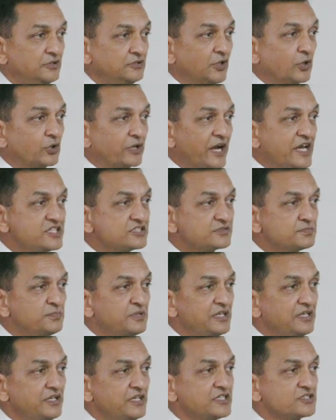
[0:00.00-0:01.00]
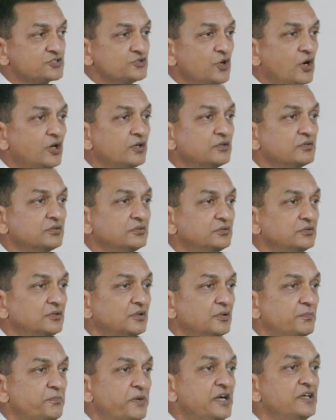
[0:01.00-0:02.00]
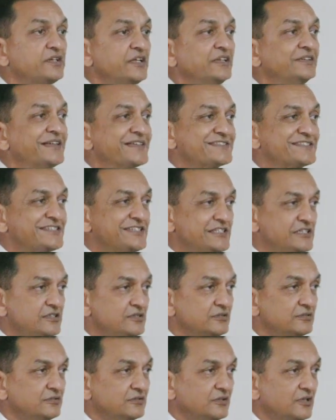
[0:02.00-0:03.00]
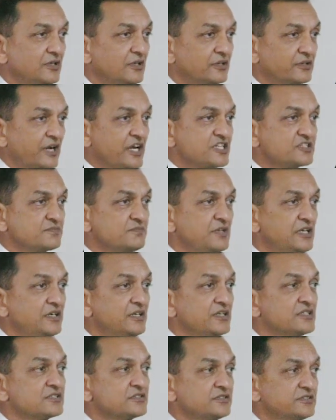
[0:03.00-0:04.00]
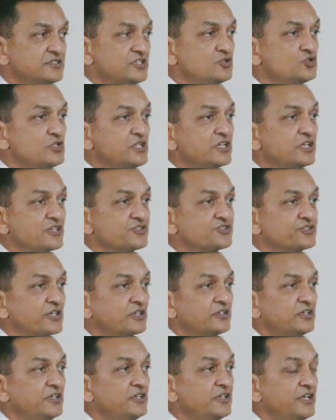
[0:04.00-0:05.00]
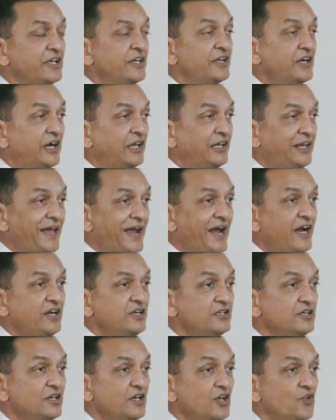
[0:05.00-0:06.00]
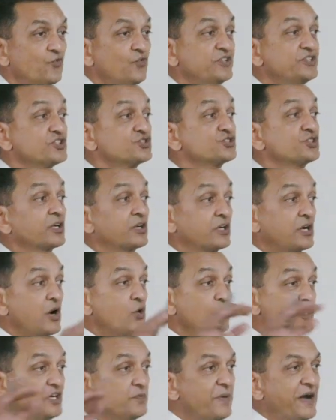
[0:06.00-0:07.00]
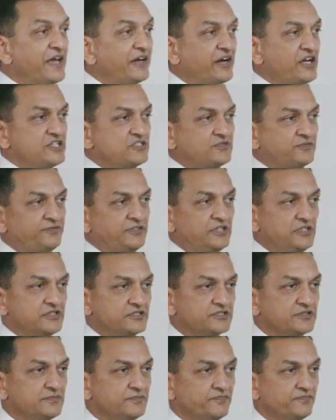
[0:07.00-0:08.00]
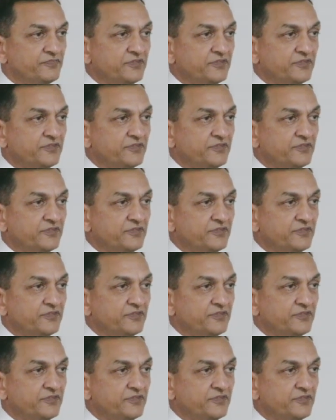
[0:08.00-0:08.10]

Now, rice mill is not built in the sea. Rice mill is usually constructed in a land which is surrounded by rice fields.